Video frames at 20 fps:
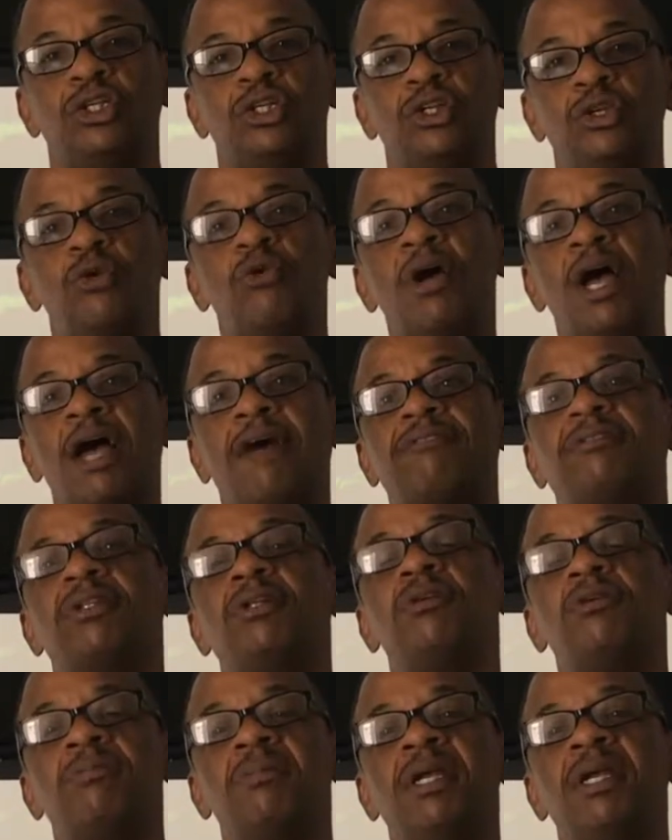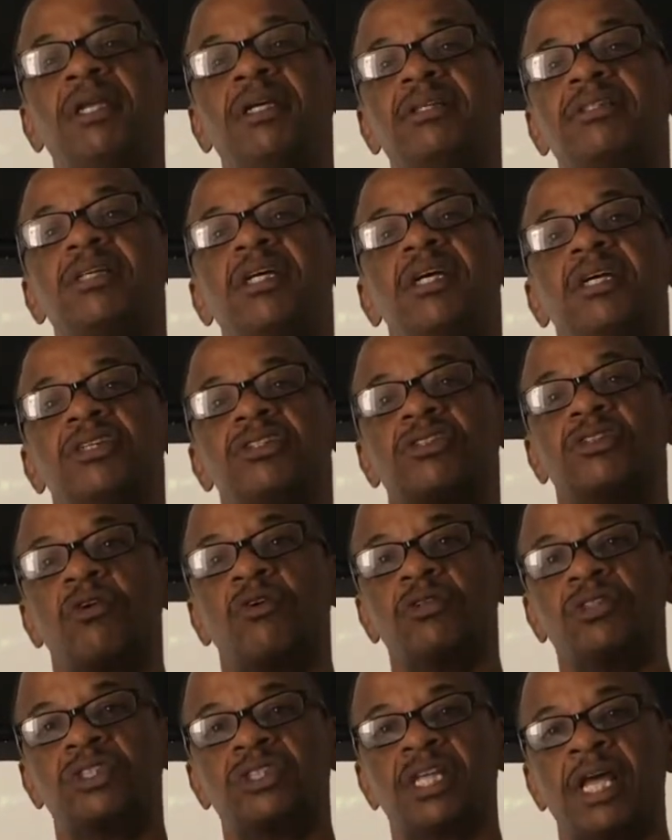you have to do meetings. So
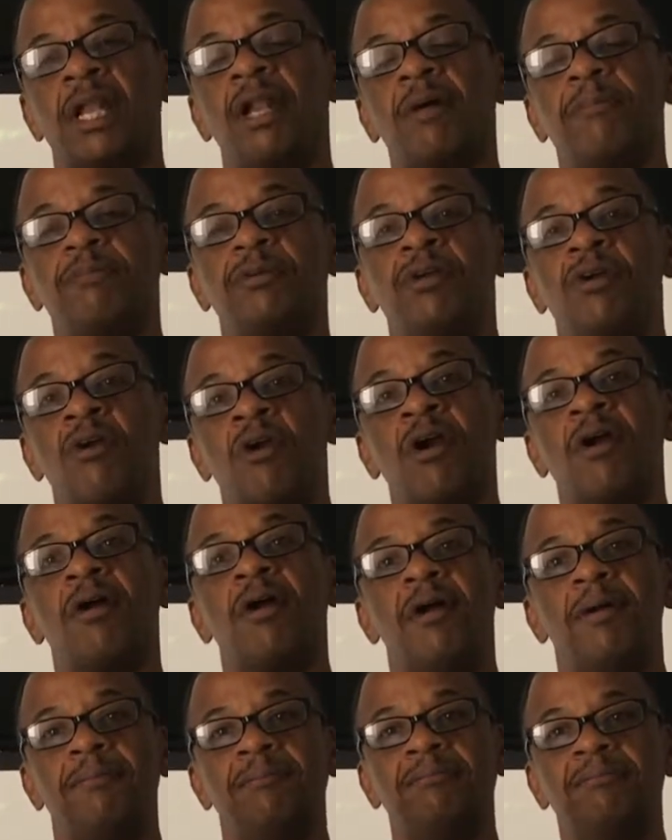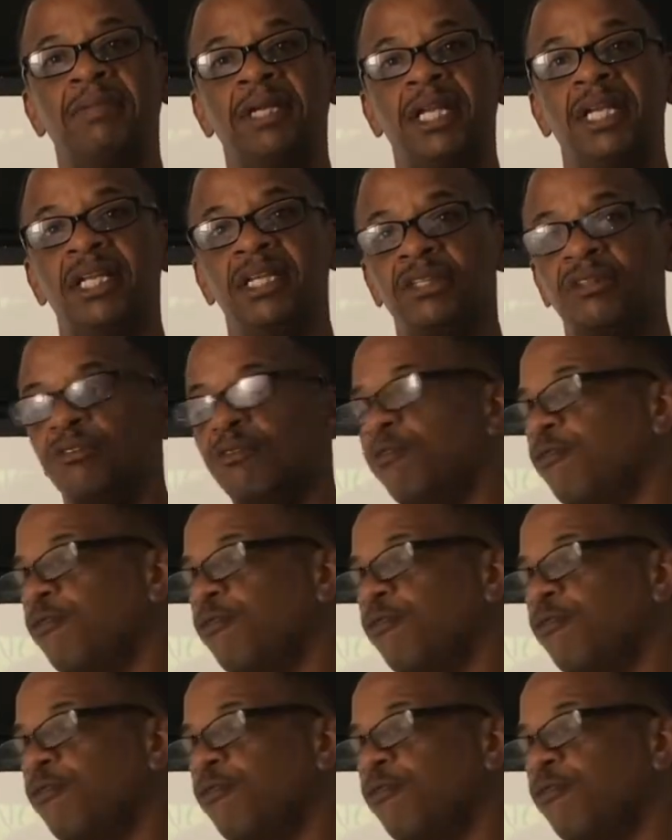set up your meetings,